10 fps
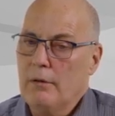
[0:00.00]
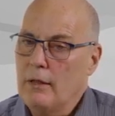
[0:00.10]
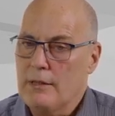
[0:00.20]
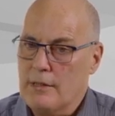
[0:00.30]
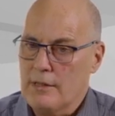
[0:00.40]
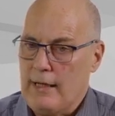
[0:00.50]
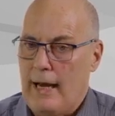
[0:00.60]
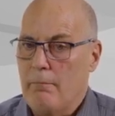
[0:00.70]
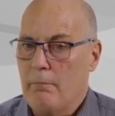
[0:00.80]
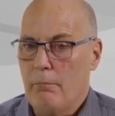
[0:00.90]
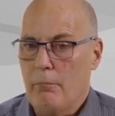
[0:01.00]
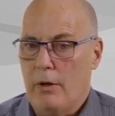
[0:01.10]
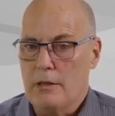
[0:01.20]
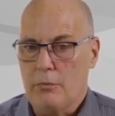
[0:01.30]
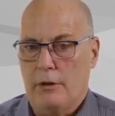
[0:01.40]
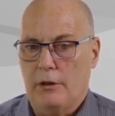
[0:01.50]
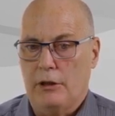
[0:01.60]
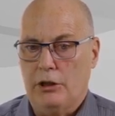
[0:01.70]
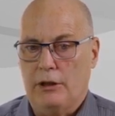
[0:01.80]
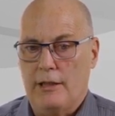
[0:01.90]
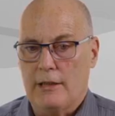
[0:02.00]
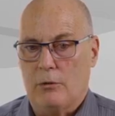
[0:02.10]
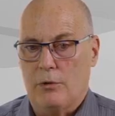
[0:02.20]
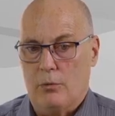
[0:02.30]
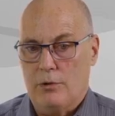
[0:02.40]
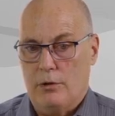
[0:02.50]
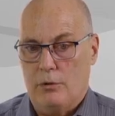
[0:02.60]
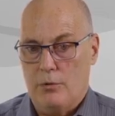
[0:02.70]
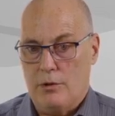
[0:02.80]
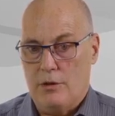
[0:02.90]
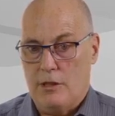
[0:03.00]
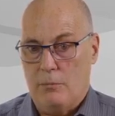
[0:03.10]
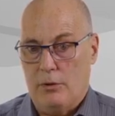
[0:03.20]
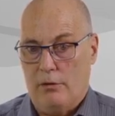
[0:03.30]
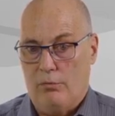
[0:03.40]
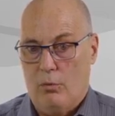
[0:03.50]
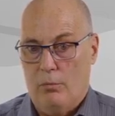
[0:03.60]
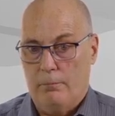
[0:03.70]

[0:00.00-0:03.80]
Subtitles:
It's the same power swing detection as it was also used in Cyprotec 4.